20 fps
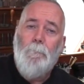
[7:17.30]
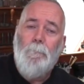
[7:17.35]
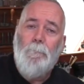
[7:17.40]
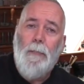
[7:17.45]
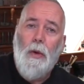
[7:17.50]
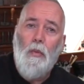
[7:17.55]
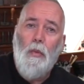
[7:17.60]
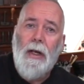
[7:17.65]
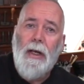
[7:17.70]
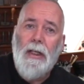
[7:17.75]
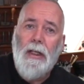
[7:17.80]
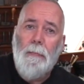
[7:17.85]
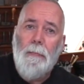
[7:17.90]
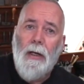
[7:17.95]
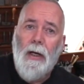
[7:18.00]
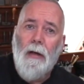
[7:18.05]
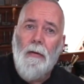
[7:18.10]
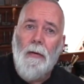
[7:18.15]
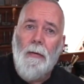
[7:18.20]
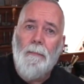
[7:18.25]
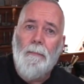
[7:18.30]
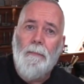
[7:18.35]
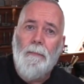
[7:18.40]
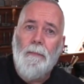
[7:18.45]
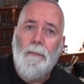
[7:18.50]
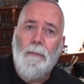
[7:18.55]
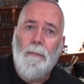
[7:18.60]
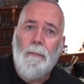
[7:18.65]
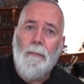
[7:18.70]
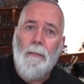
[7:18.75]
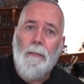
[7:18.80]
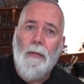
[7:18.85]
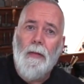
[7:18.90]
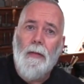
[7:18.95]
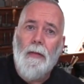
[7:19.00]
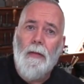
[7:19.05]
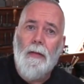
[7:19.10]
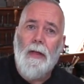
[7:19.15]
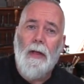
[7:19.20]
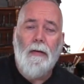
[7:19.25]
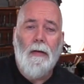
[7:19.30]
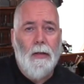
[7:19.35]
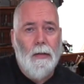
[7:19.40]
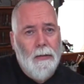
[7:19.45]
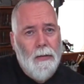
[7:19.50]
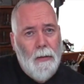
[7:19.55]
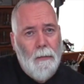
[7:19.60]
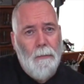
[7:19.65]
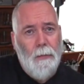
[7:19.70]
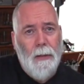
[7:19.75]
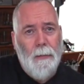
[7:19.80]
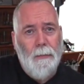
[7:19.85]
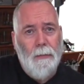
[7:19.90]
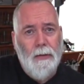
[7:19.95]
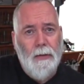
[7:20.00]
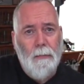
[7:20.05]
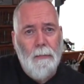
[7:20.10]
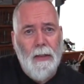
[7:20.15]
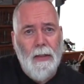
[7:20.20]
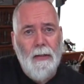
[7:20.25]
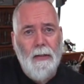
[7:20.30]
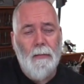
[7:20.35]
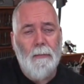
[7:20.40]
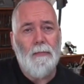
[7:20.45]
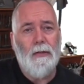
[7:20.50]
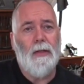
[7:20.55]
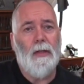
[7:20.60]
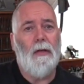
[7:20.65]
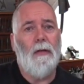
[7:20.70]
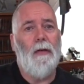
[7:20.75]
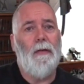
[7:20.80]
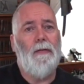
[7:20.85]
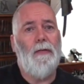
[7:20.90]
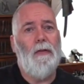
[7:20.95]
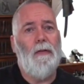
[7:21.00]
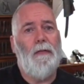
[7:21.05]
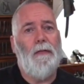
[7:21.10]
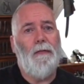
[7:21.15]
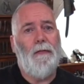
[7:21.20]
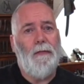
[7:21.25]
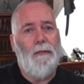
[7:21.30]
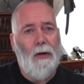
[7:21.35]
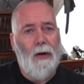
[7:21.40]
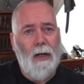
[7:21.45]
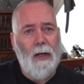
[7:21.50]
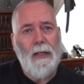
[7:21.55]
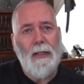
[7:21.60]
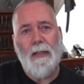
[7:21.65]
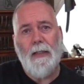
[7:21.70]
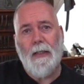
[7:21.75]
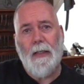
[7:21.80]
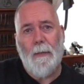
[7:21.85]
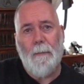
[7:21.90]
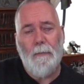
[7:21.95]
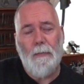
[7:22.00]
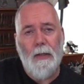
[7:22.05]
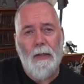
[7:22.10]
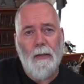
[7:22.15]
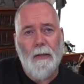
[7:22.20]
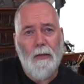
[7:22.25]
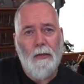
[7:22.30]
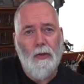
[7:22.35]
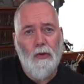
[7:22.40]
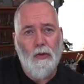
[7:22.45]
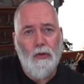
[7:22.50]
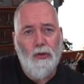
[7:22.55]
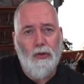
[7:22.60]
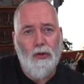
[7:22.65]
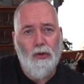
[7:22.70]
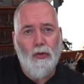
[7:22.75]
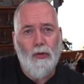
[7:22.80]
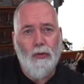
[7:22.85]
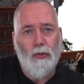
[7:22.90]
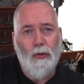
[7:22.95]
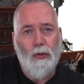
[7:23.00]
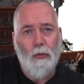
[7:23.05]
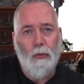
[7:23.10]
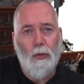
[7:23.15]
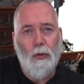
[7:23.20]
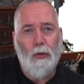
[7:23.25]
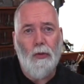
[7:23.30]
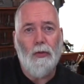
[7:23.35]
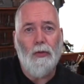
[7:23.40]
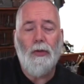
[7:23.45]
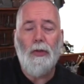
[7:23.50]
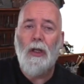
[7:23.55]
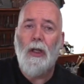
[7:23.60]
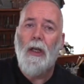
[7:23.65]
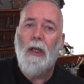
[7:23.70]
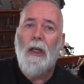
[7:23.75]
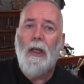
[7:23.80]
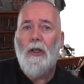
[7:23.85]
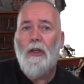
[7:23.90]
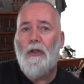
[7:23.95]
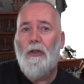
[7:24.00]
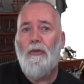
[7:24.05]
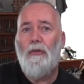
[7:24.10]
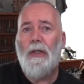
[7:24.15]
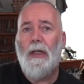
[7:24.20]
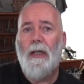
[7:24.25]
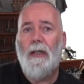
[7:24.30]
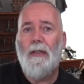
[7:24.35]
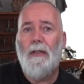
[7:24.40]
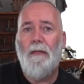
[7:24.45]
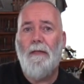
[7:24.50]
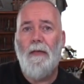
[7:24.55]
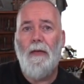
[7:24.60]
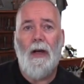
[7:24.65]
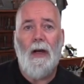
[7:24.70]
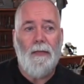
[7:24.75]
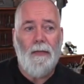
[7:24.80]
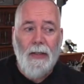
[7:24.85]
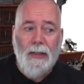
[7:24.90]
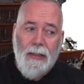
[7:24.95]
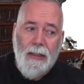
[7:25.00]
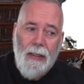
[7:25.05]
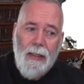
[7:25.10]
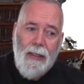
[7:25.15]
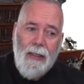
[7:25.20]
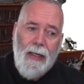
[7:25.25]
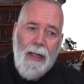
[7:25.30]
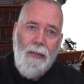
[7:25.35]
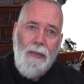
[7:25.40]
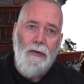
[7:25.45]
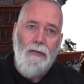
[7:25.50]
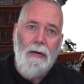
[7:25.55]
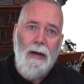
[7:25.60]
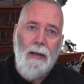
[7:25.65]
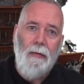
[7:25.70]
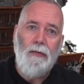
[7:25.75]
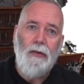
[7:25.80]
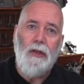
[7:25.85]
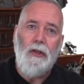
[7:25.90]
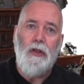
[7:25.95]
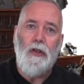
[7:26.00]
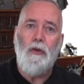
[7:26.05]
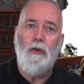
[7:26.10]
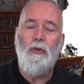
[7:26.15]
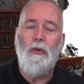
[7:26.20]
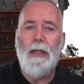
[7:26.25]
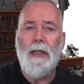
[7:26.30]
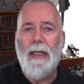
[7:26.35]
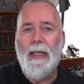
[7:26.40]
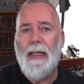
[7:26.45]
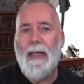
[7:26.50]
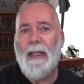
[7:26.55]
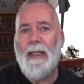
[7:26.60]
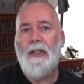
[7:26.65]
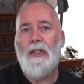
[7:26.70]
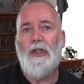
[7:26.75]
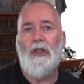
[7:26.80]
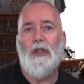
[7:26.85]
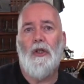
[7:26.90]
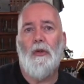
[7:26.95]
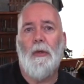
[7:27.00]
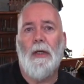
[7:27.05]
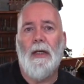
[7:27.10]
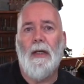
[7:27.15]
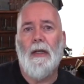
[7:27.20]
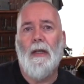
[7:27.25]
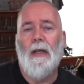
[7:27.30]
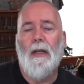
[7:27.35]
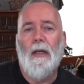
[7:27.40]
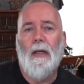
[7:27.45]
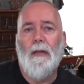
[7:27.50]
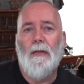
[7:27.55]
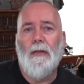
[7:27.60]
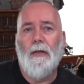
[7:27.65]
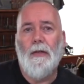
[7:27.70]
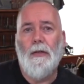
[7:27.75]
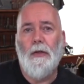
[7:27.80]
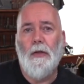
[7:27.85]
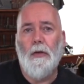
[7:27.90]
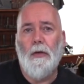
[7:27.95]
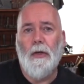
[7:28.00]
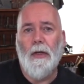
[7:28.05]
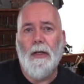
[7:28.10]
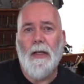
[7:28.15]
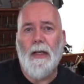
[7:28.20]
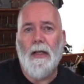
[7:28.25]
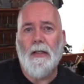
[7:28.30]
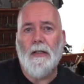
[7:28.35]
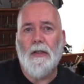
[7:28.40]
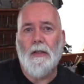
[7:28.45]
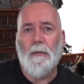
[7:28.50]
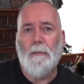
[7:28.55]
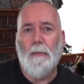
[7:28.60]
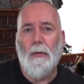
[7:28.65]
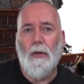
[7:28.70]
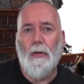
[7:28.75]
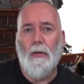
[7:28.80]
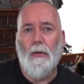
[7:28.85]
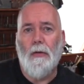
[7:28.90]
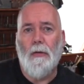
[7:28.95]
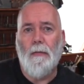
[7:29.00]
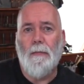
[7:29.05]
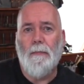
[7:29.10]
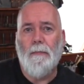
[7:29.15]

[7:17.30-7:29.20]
But where do you buy one? They're asking people to make them. So if you find something that you're drawn towards, you tend to find there's a leather avenue near to it that you can explore.